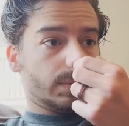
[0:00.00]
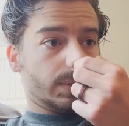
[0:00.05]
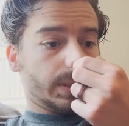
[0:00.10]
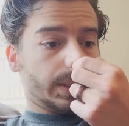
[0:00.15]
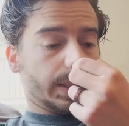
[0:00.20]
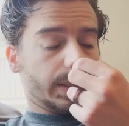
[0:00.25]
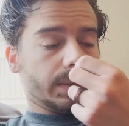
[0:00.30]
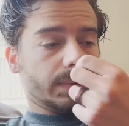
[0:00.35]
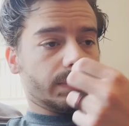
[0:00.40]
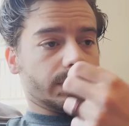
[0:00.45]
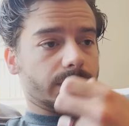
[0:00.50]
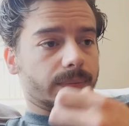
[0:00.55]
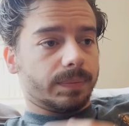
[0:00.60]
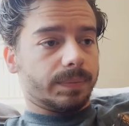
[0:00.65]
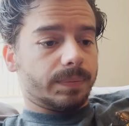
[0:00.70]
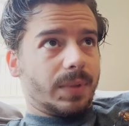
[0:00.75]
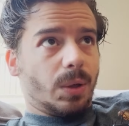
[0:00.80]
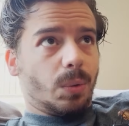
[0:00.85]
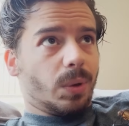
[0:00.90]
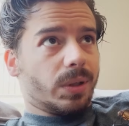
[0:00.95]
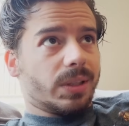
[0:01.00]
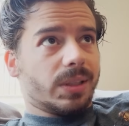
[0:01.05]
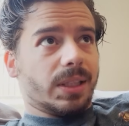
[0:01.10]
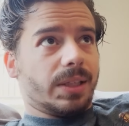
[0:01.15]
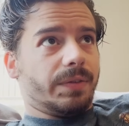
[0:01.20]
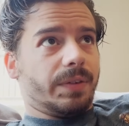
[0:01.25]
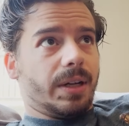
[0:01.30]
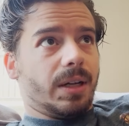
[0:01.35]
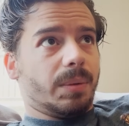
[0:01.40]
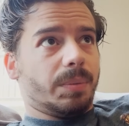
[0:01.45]
Yeah, it wasn't
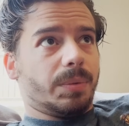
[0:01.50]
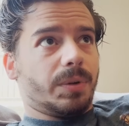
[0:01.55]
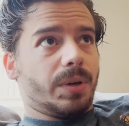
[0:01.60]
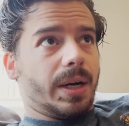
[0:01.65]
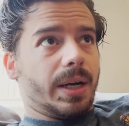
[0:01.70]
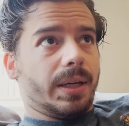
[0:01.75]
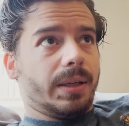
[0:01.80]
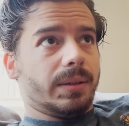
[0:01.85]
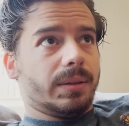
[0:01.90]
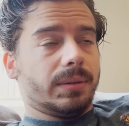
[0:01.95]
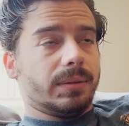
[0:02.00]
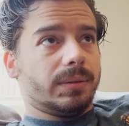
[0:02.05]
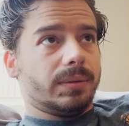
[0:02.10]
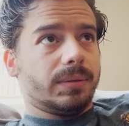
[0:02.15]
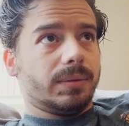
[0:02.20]
developed right. Yeah.